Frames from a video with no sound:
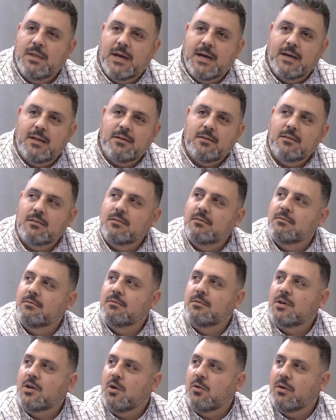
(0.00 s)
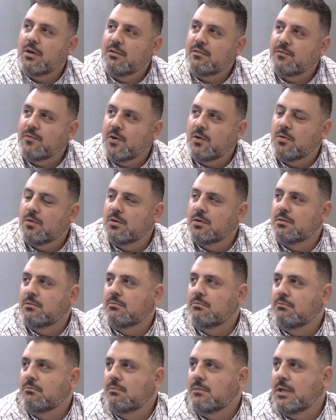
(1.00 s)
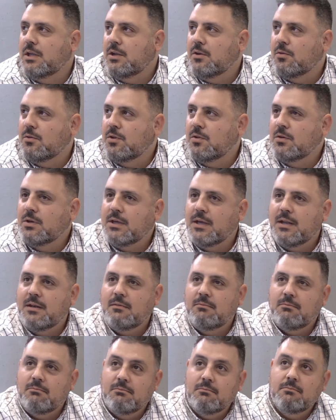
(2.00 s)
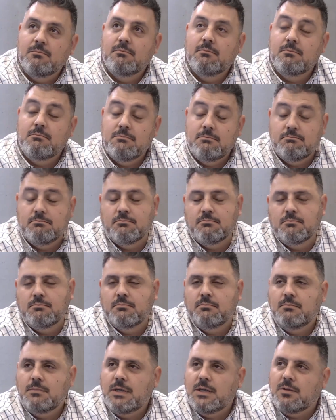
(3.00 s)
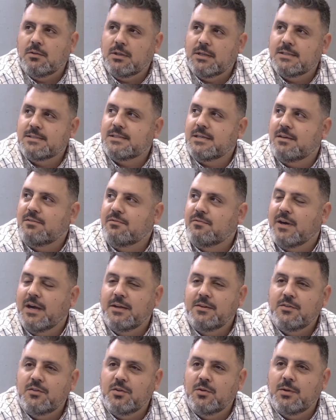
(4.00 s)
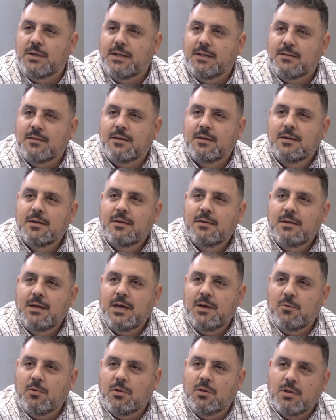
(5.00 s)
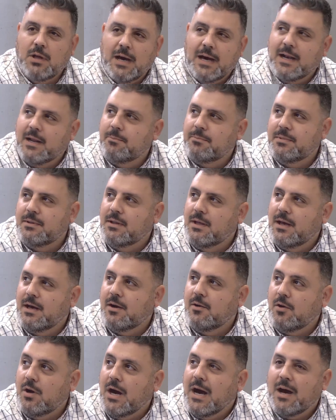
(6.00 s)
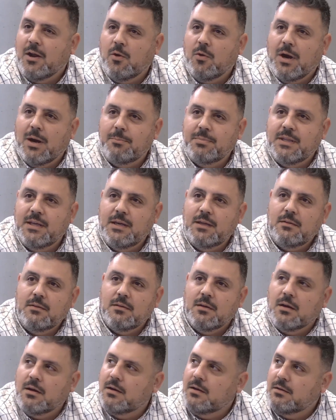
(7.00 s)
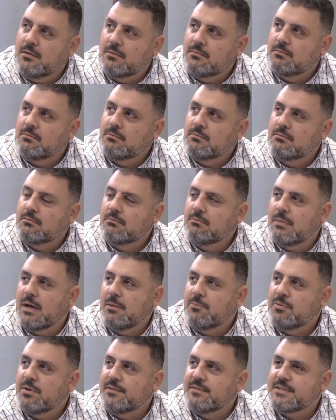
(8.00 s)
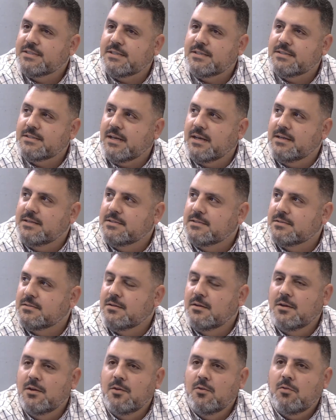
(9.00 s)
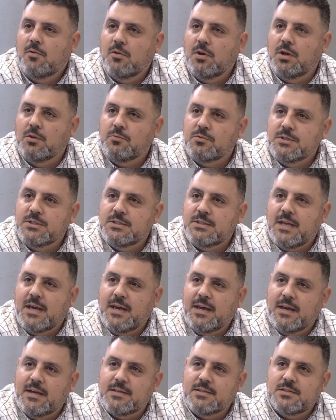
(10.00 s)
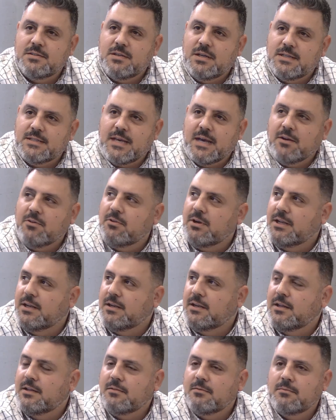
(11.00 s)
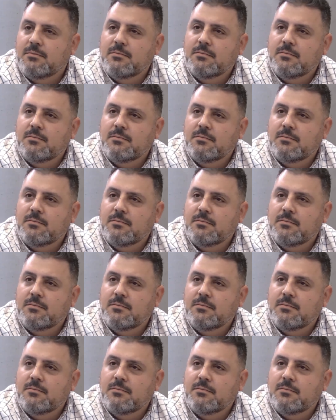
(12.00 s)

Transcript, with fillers: that going forward, you know, you can, you know, let's say fine tune it. It will auto auto update on my previous designs, or it would stay as as I created it.